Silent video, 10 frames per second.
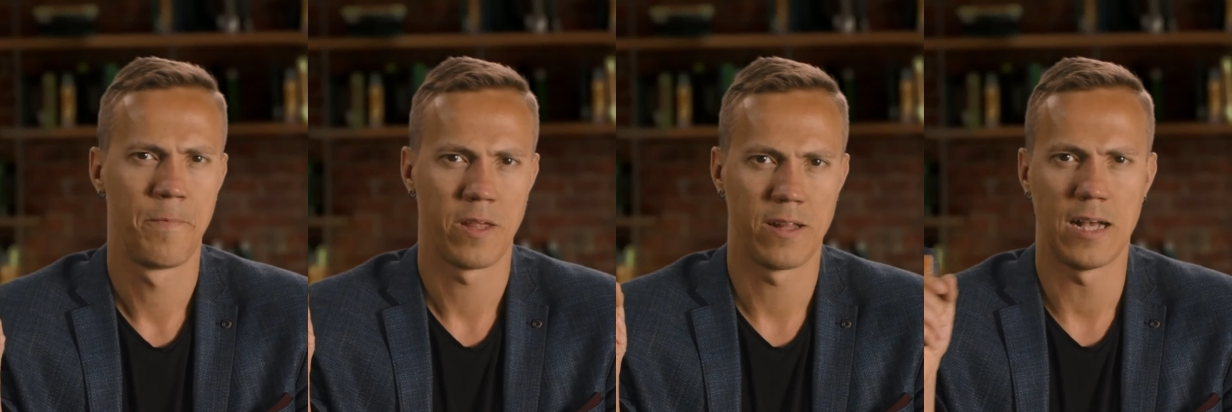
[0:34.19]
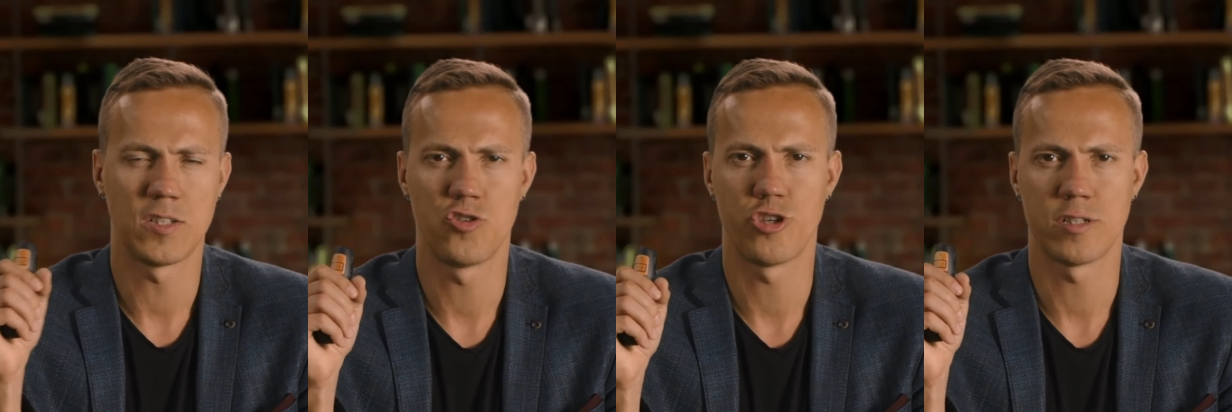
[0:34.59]
And I
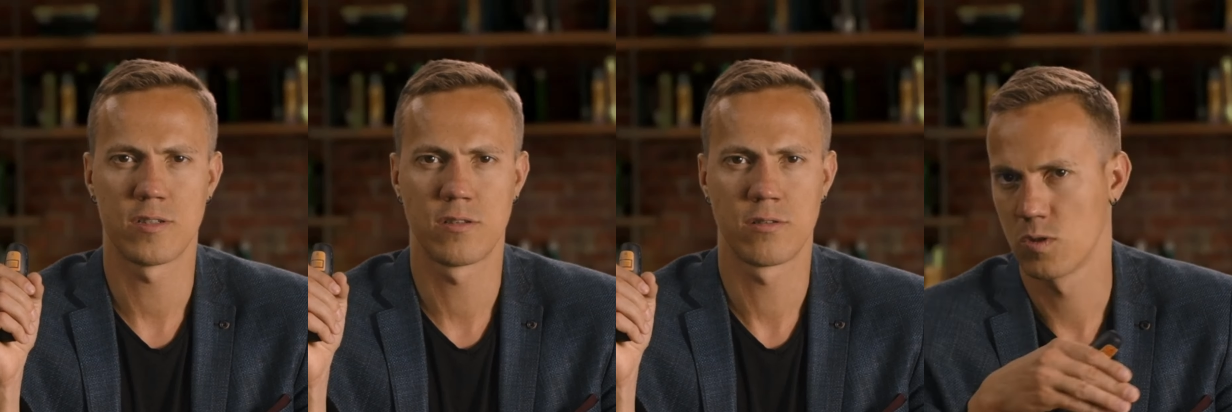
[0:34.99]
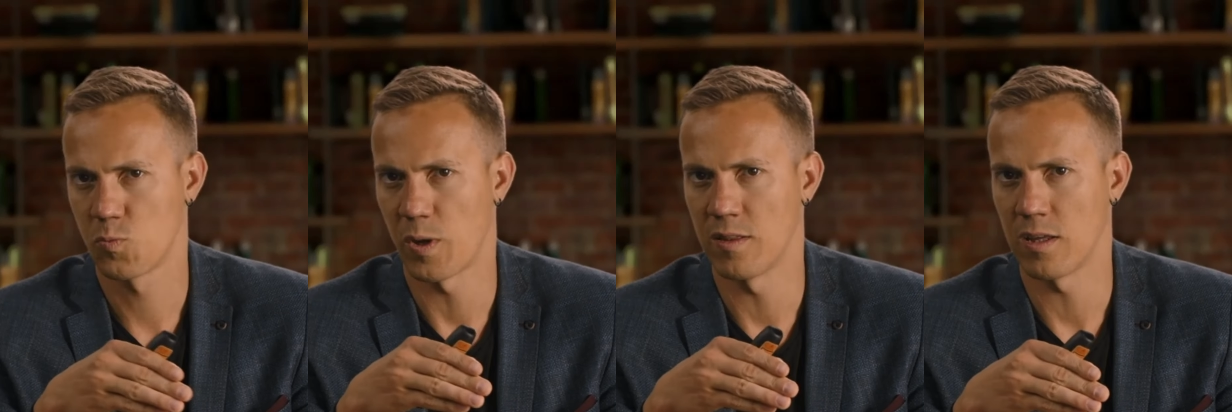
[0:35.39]
suggest
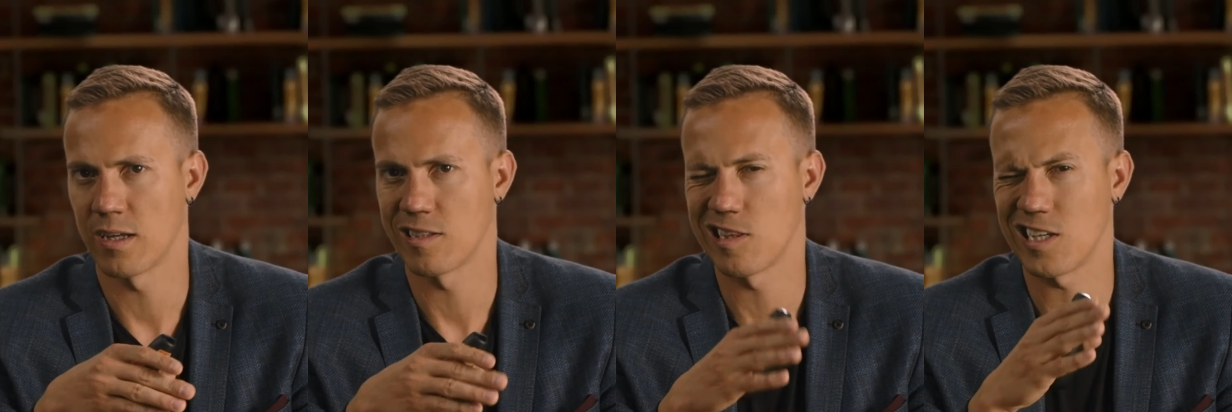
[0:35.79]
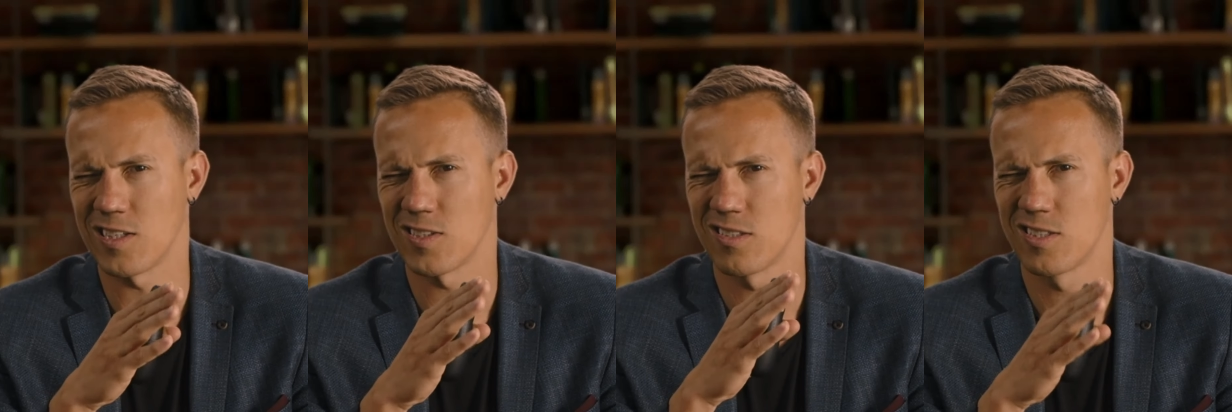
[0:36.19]
spending at
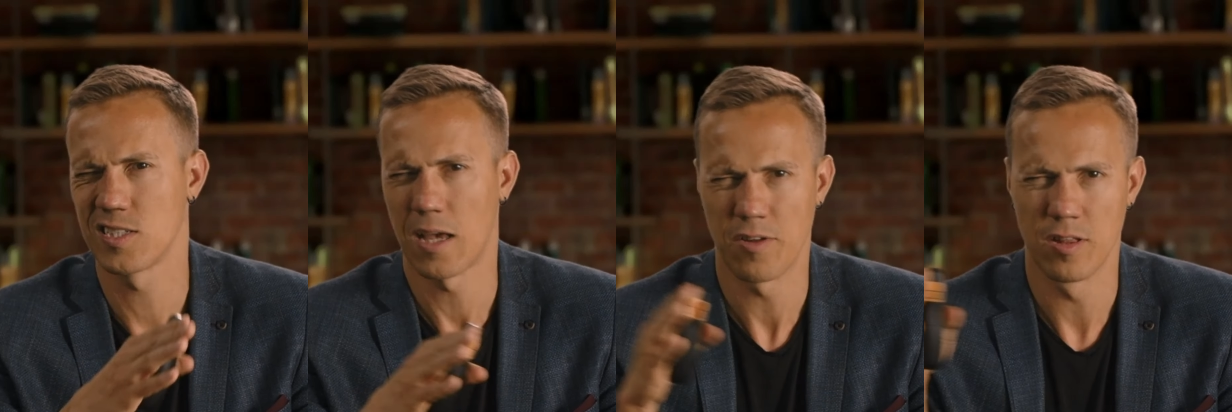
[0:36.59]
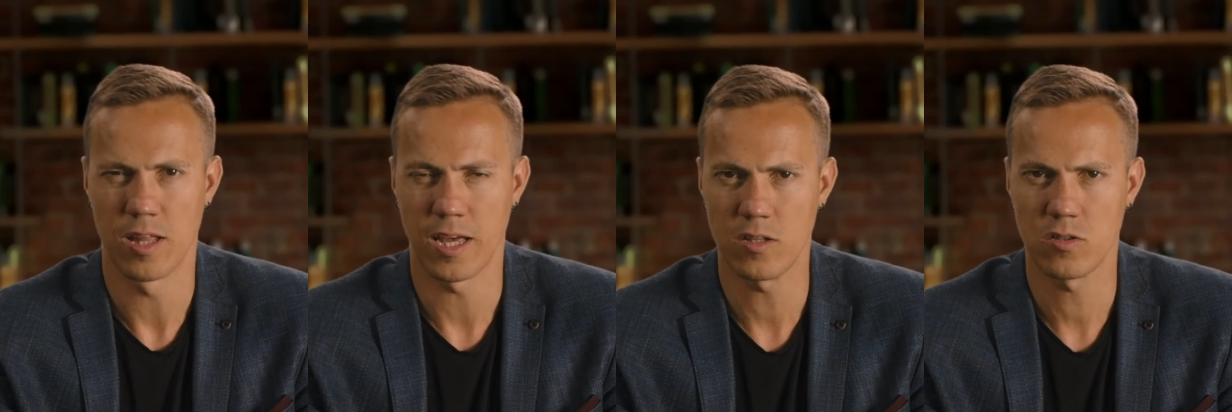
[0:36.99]
least 7
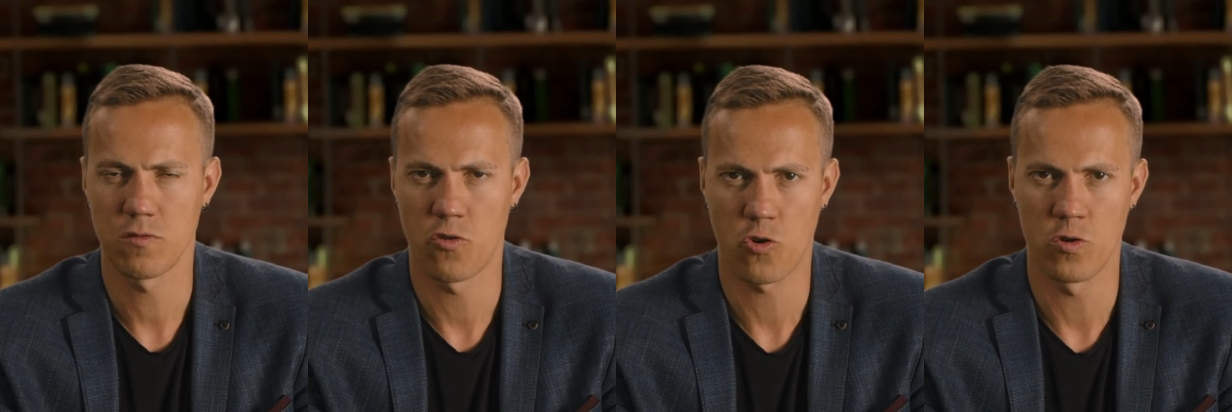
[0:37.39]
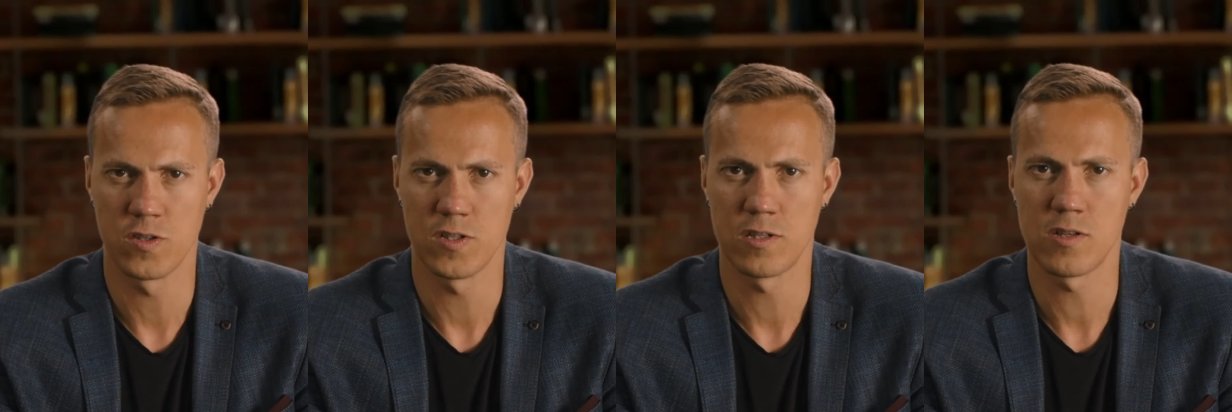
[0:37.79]
days for
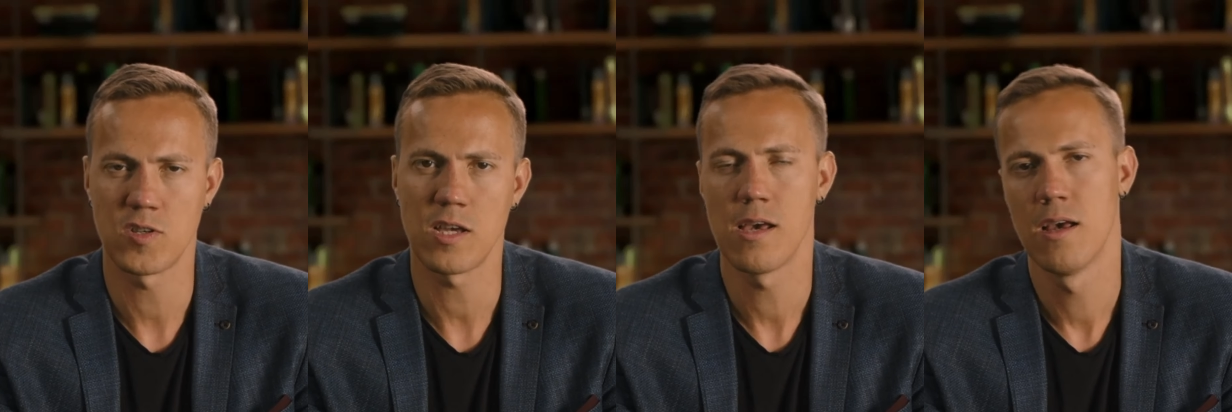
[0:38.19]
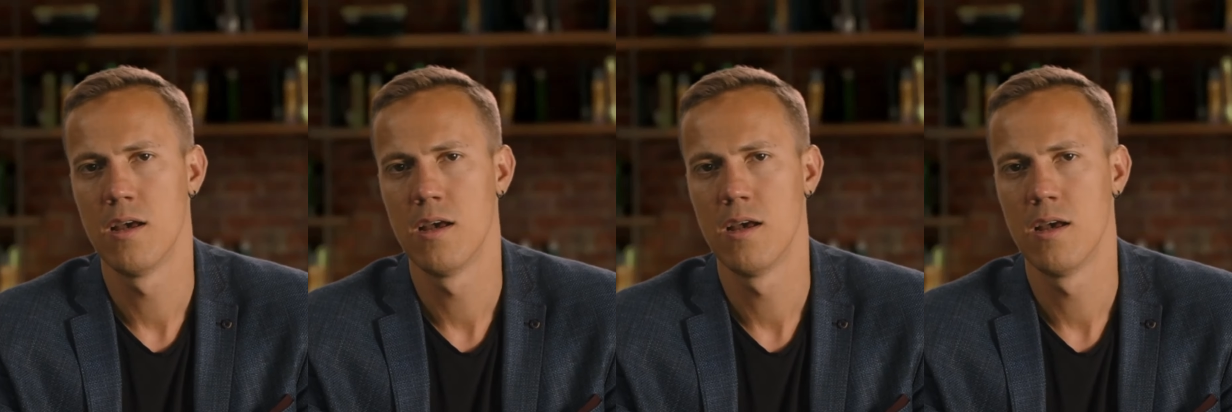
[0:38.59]
consistency,